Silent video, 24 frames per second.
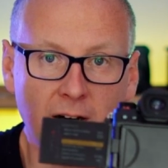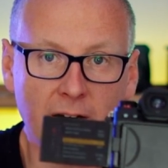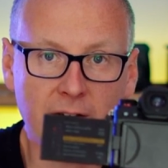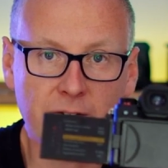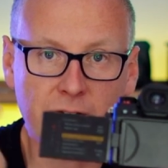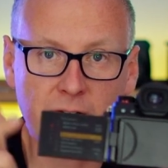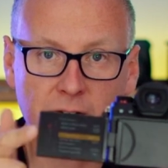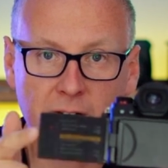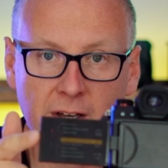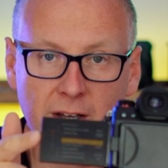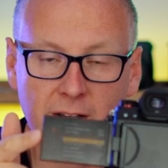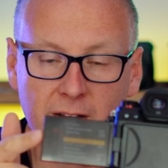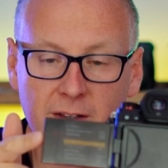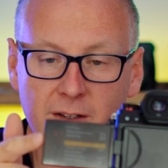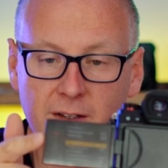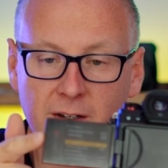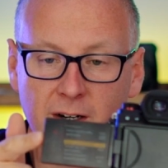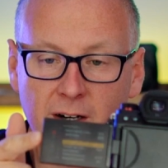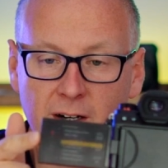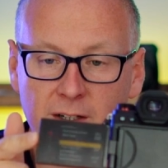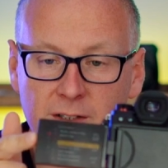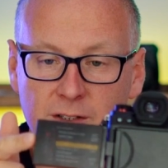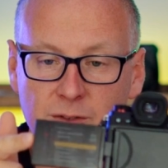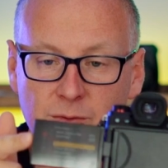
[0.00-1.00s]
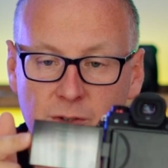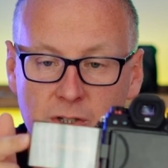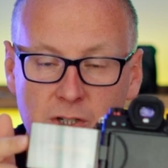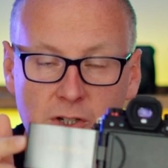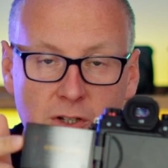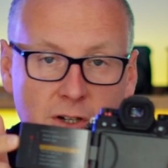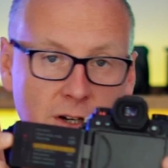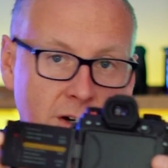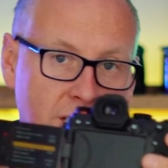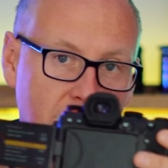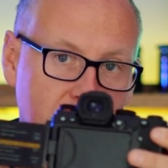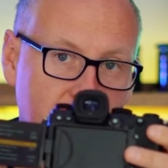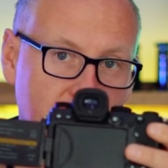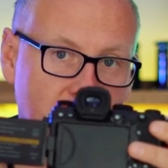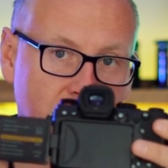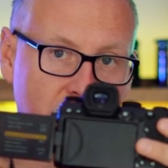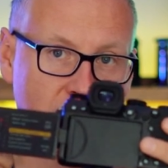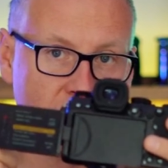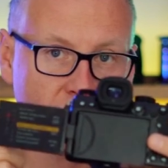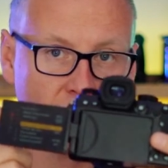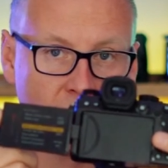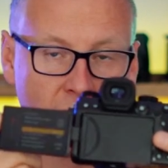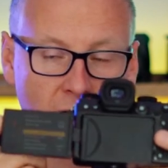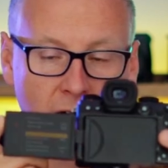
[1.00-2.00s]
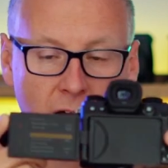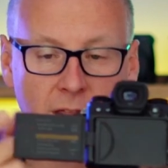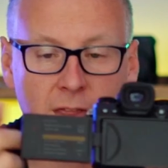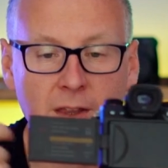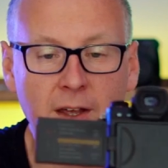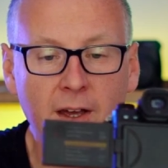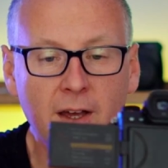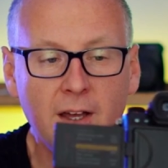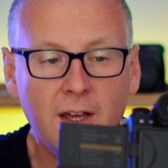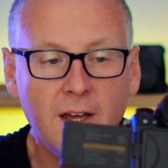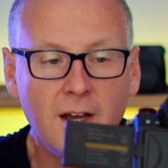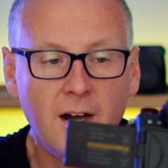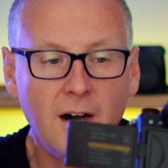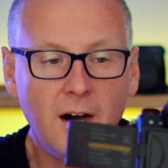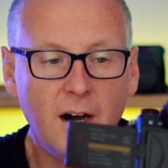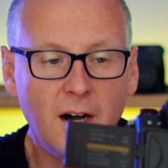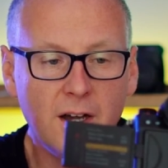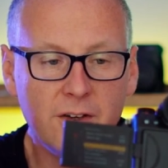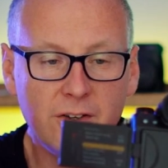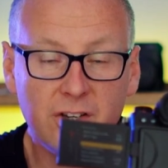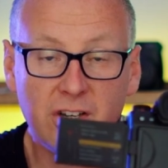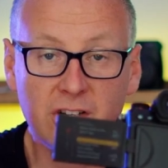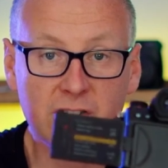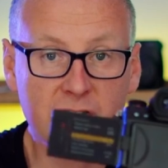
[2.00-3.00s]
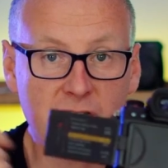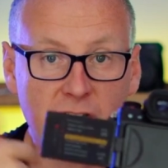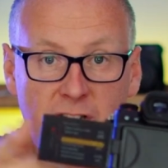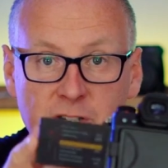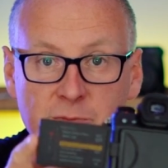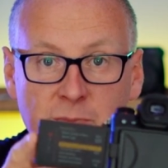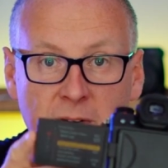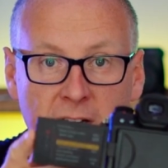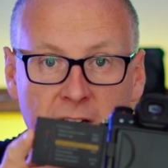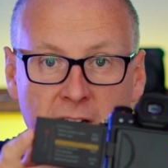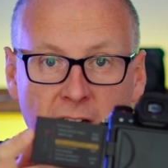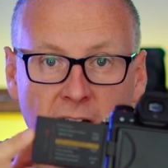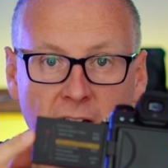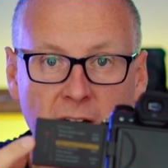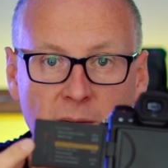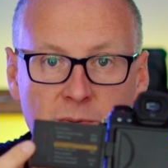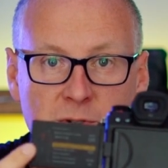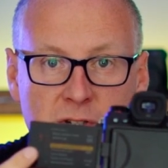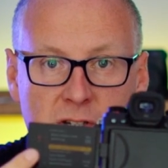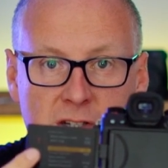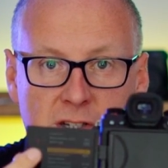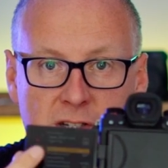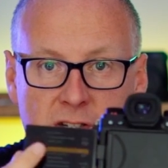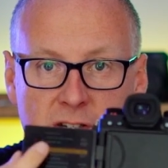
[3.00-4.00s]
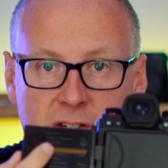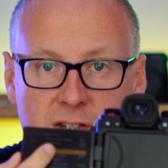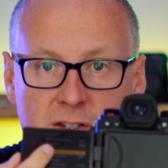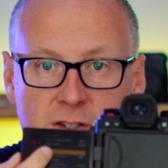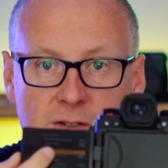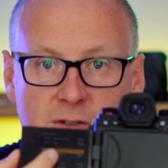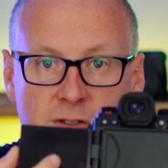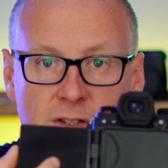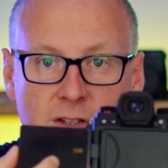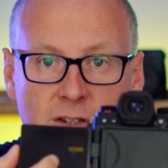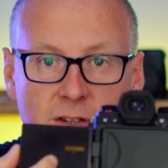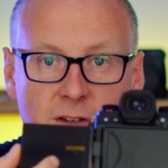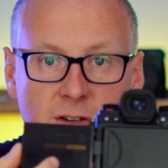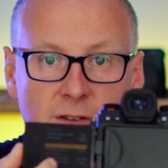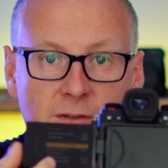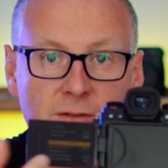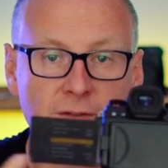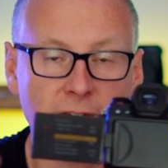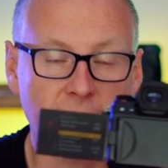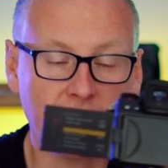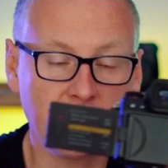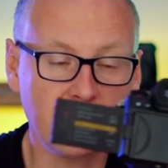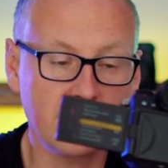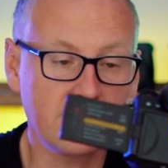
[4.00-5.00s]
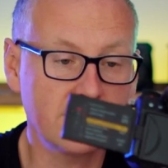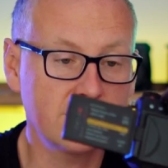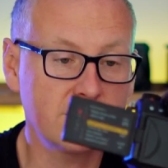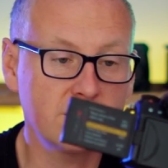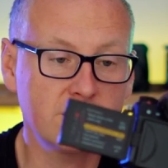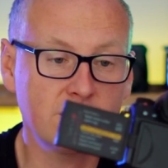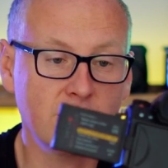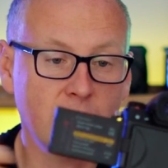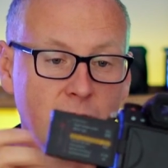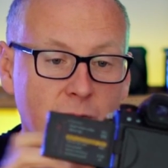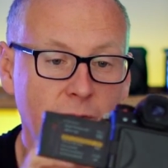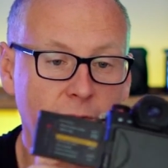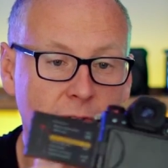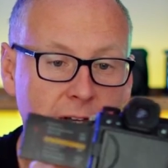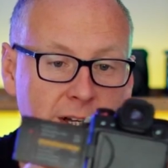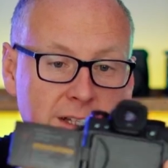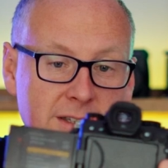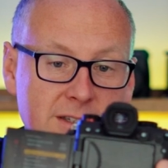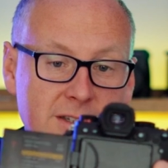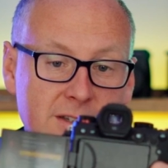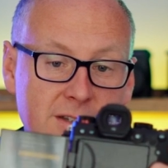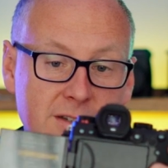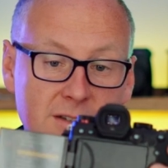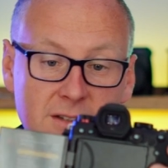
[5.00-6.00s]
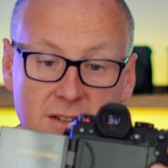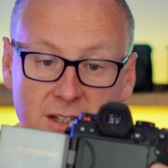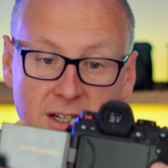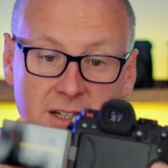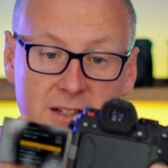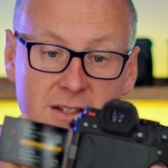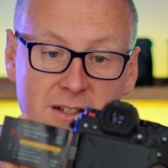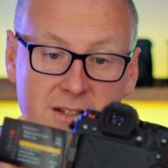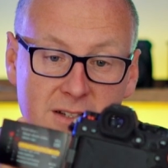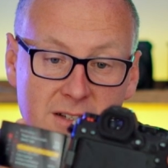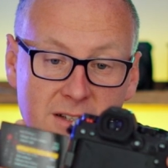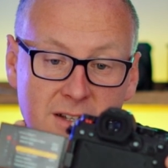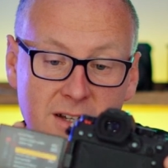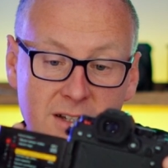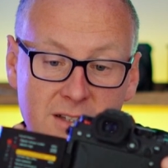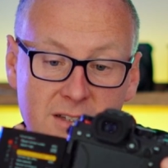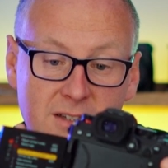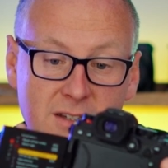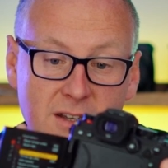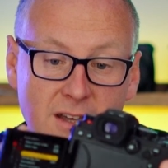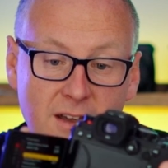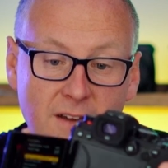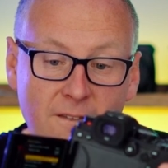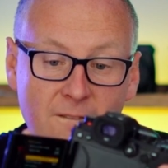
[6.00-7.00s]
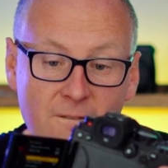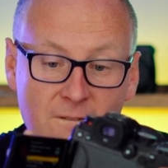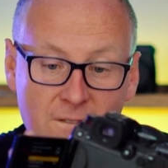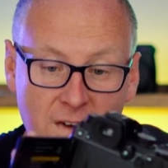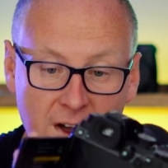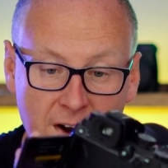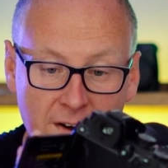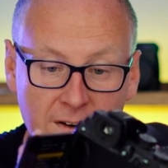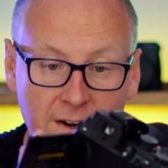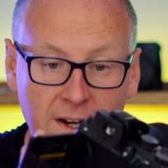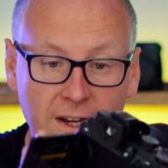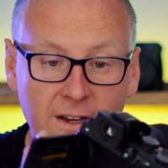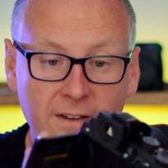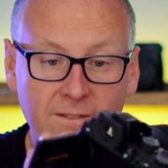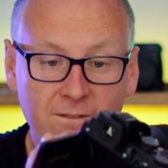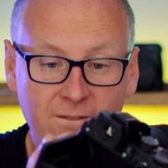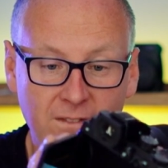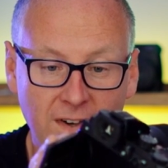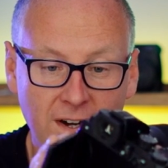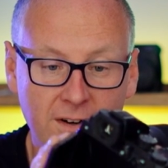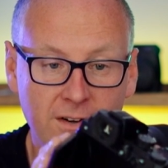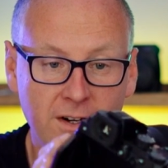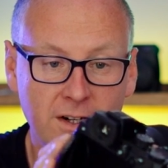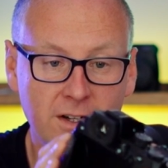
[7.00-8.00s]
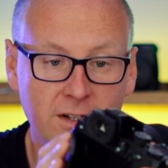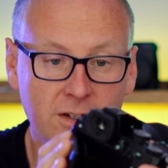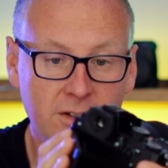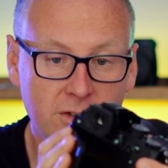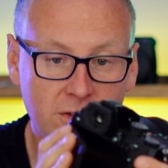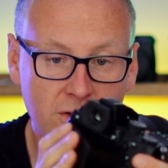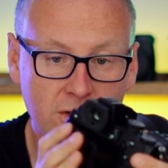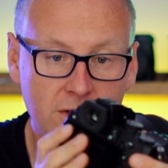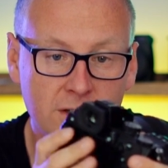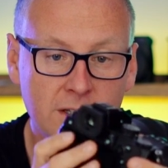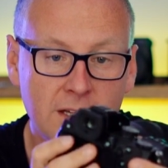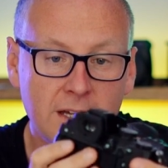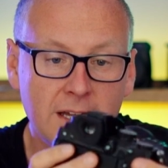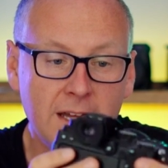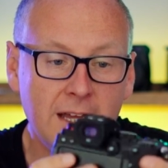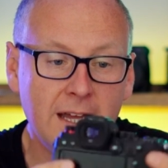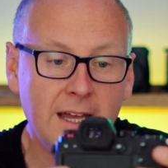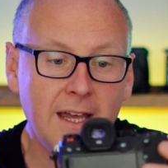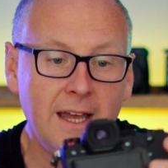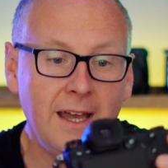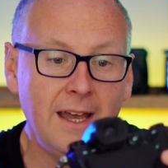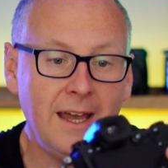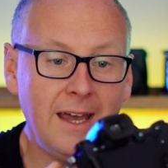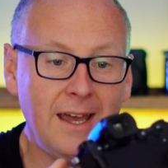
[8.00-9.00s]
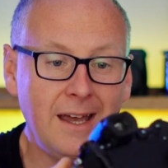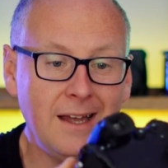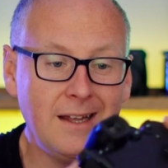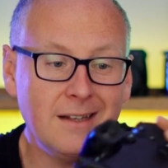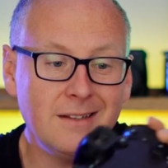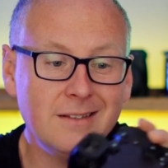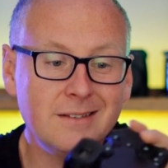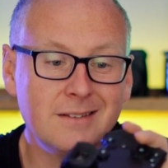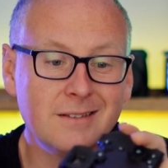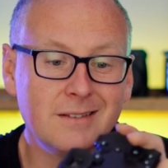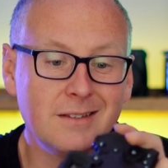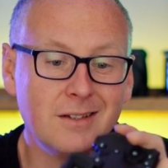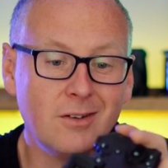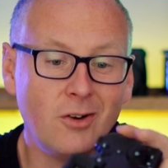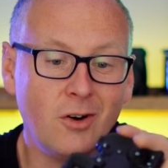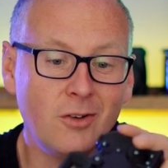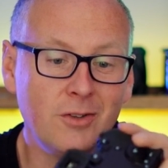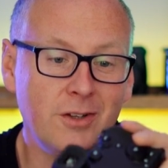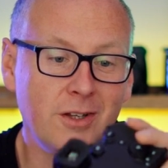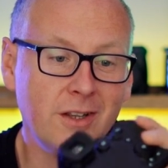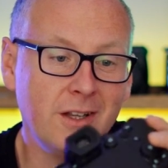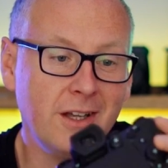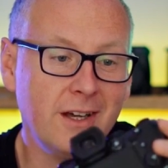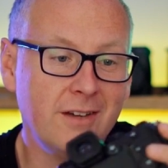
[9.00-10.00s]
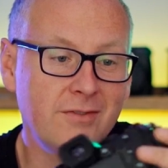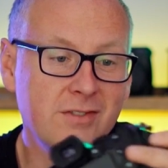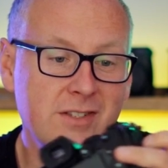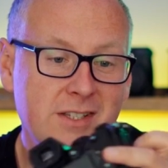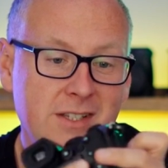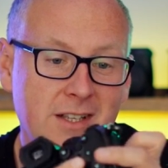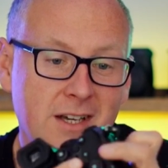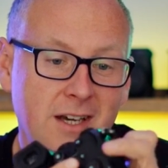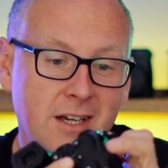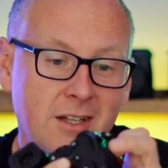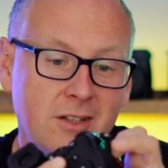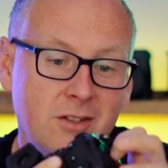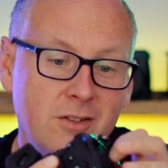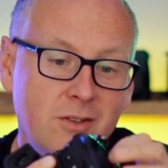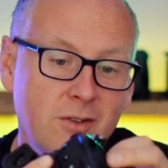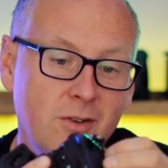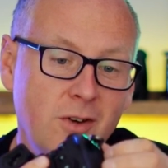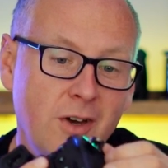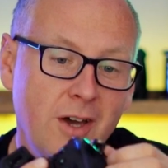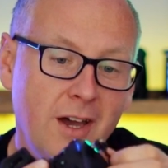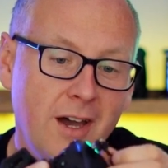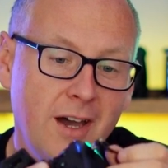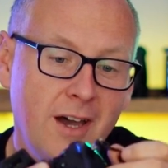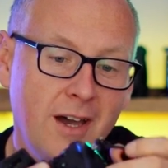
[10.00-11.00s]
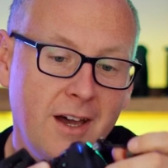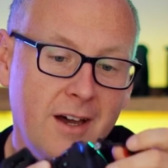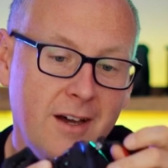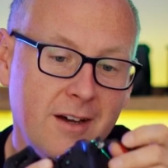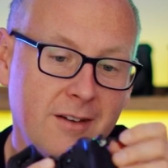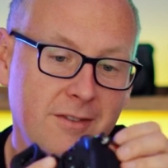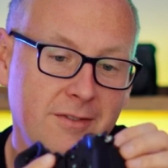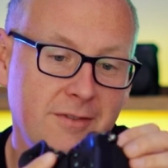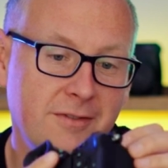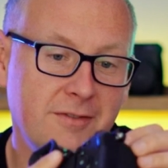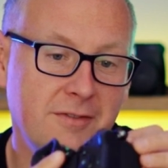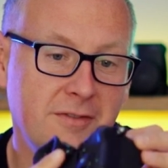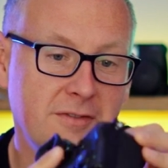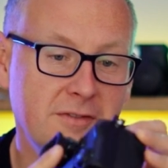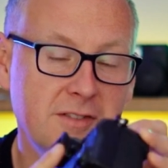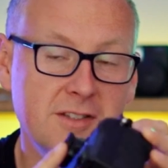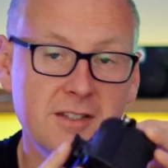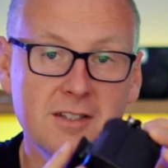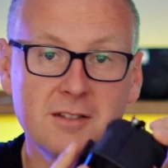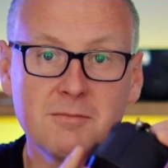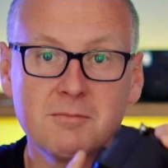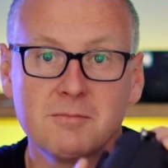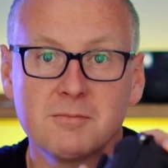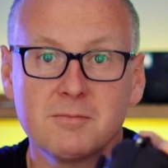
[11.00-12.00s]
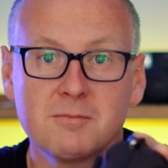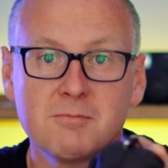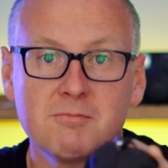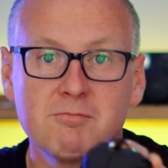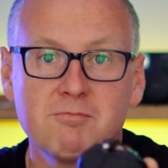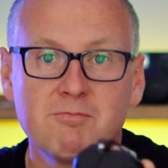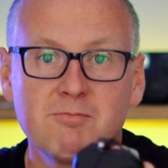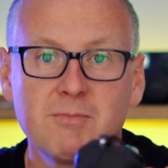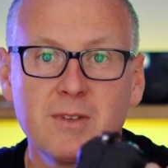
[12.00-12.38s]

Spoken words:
you can switch it off or on. You can change many options just using your fingers. So that's very good. And on the left side, you have some